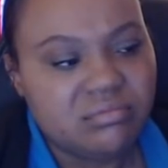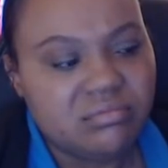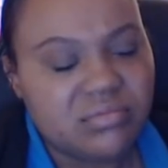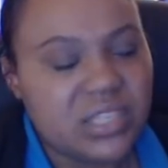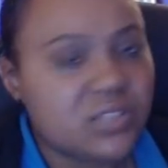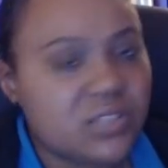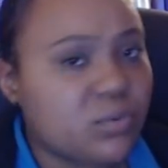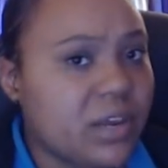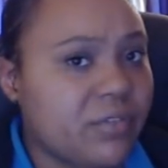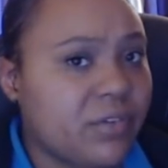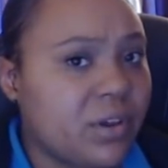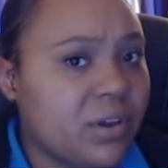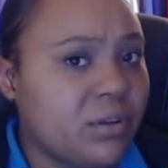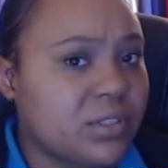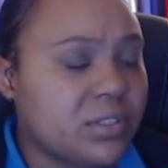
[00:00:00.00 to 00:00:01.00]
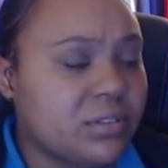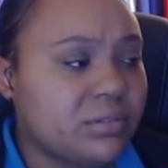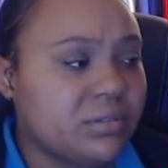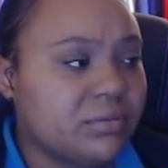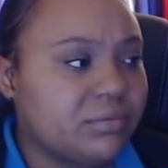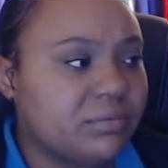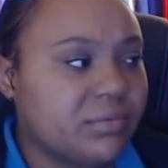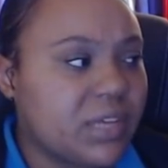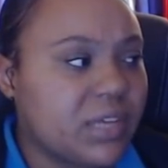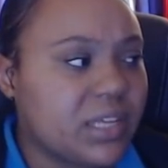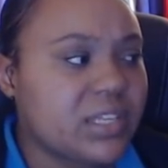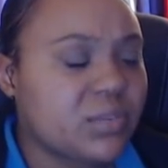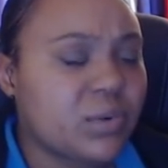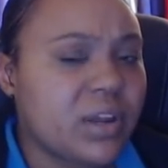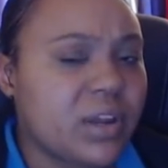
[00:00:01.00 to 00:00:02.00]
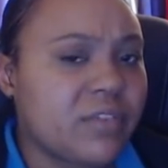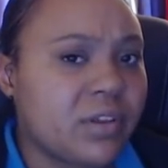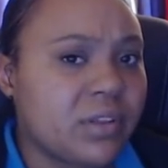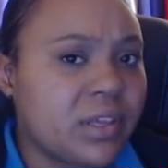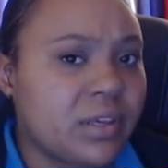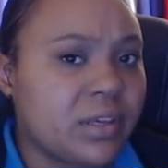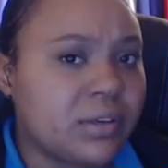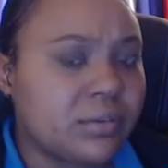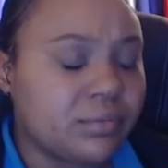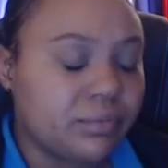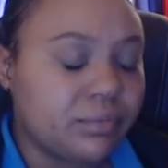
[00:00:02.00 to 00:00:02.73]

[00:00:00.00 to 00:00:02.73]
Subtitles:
That's what I felt. That's what I felt like.